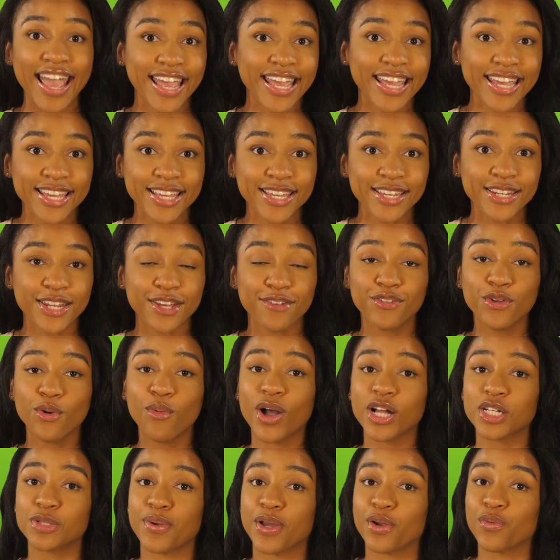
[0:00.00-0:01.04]
And if you
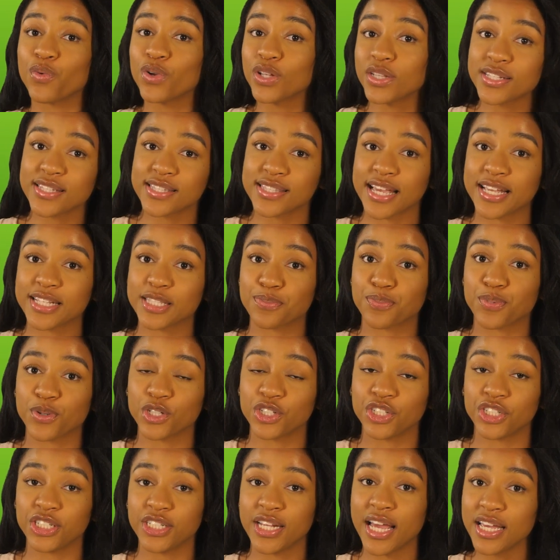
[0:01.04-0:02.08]
watch my real estate
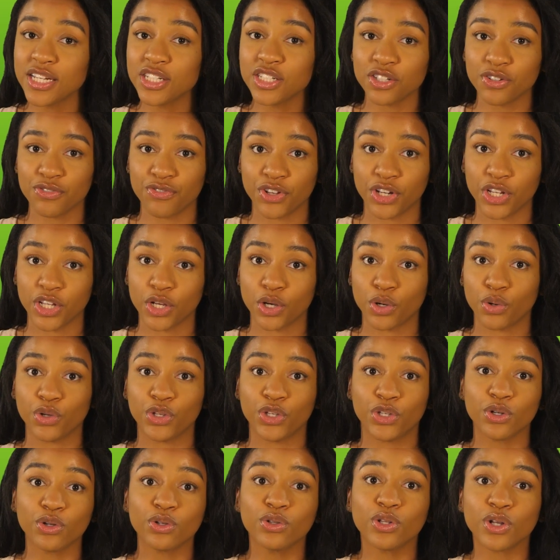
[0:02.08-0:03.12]
depreciation video,
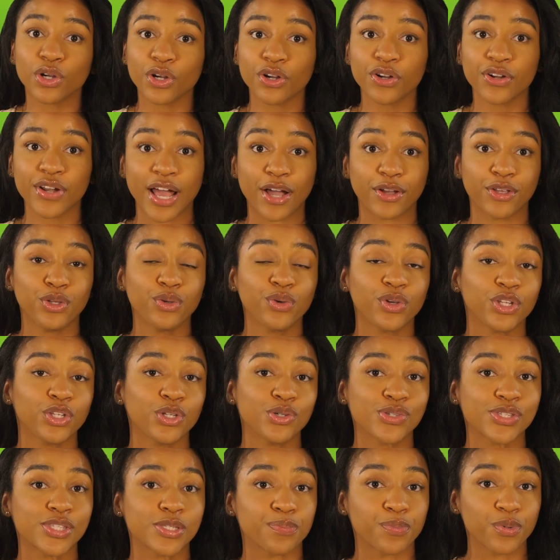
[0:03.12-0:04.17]
you'll learn how you can
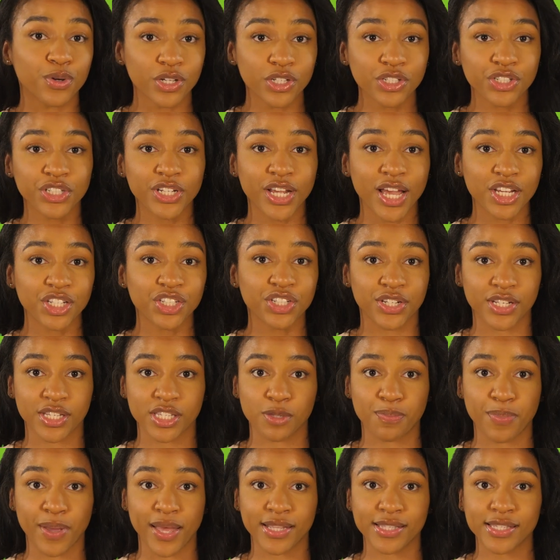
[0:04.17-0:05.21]
use depreciation
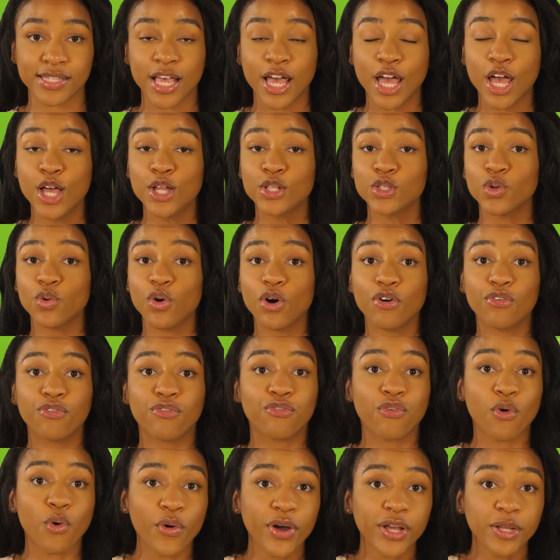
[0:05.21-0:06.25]
expense to
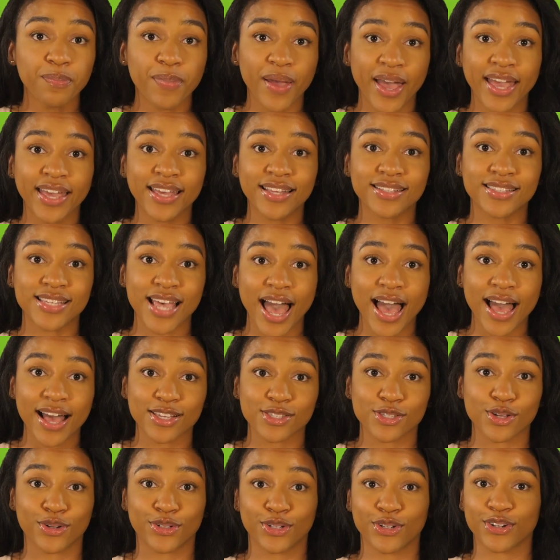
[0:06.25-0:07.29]
avoid paying
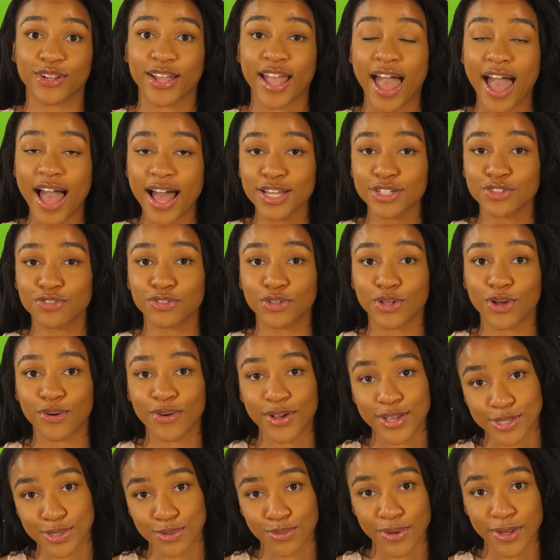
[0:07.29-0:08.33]
tax on your cash flow
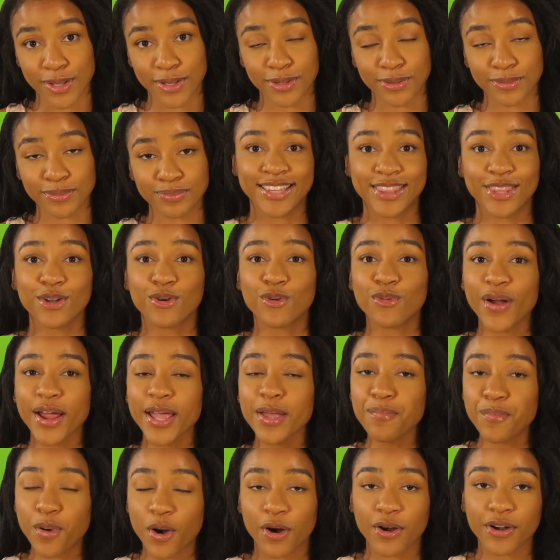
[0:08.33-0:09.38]
as well. The
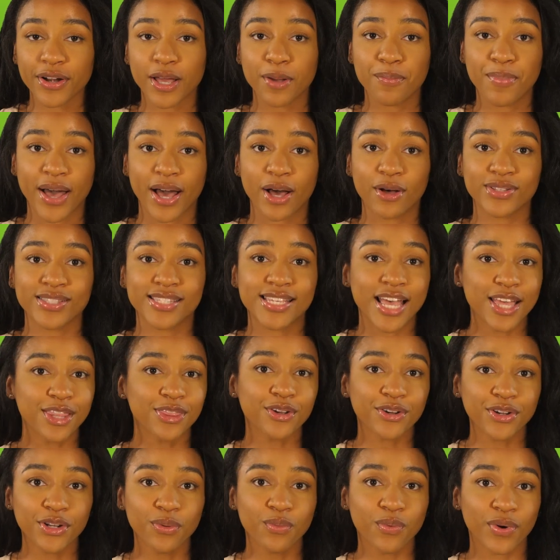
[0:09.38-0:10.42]
great part about
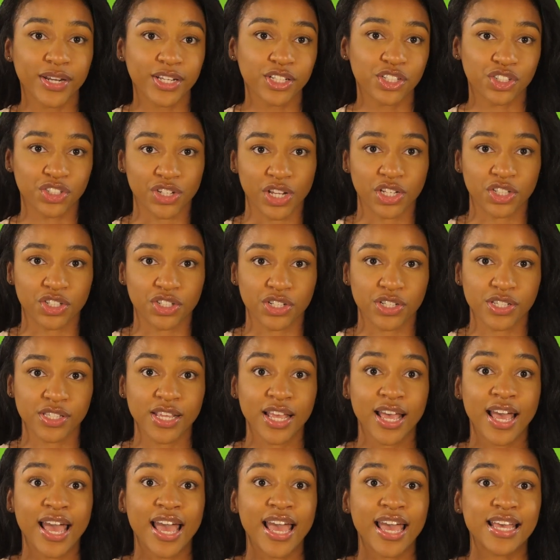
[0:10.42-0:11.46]
1031 exchanges
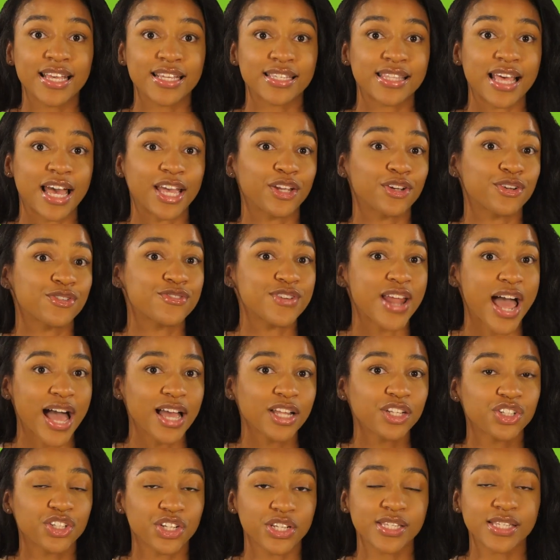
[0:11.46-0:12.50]
is that you're
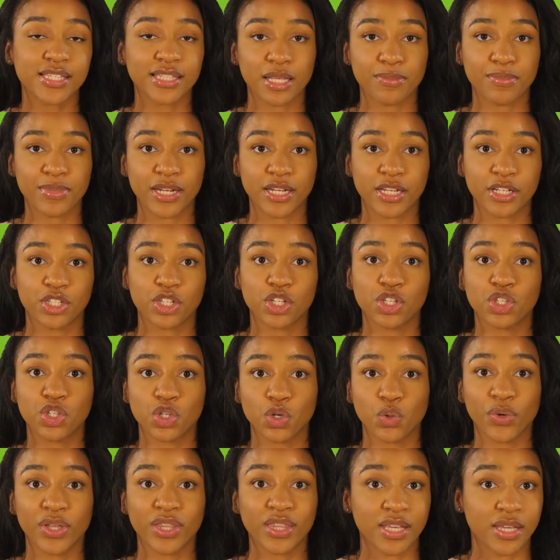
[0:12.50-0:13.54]
not just limited to
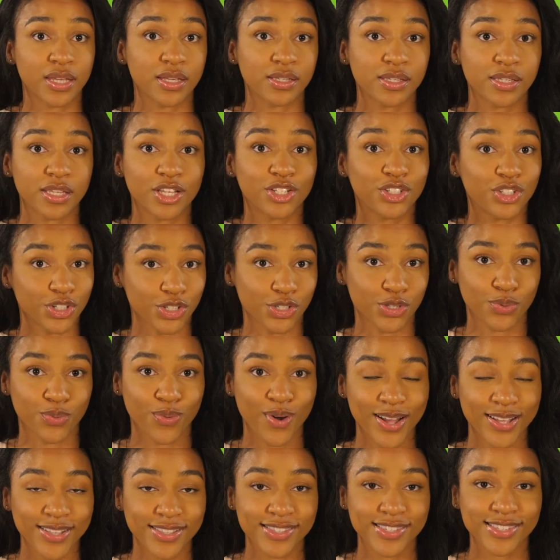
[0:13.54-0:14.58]
doing this just
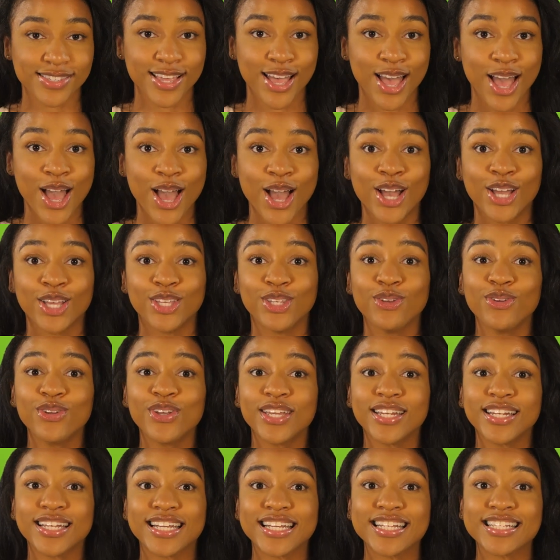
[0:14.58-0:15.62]
once. You
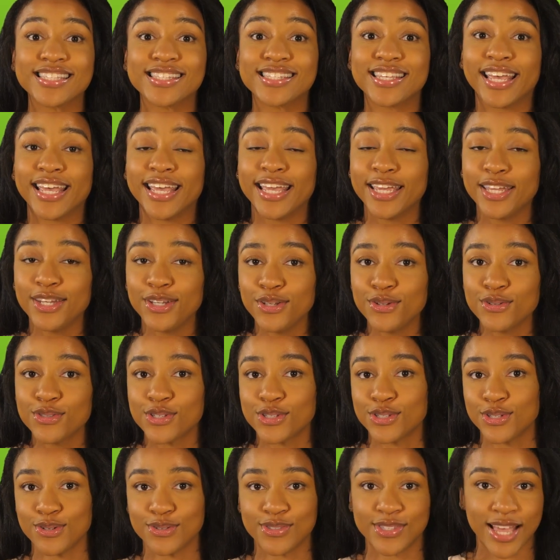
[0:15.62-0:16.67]
can continue
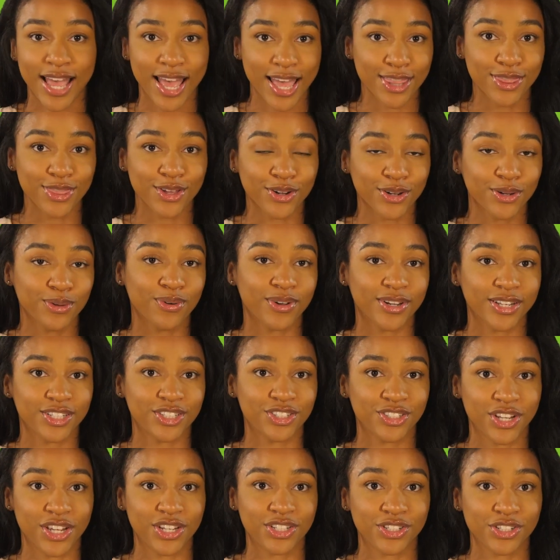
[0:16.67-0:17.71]
to do 1031
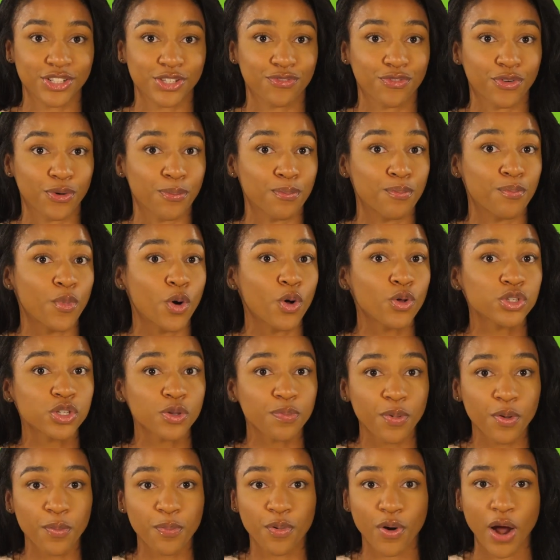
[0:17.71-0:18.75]
exchanges for
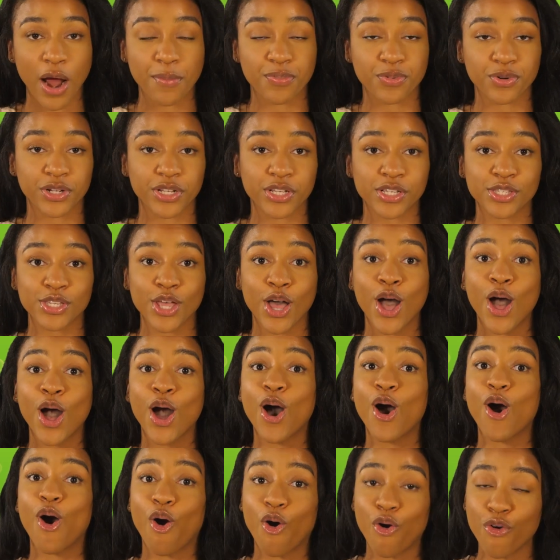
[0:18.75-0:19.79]
multiple properties
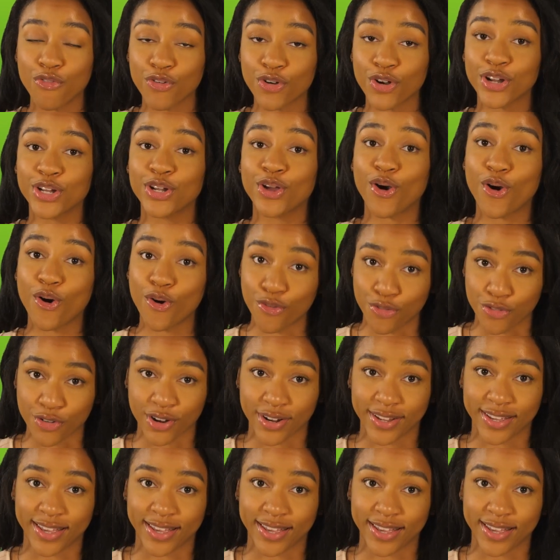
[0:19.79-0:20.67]
over and over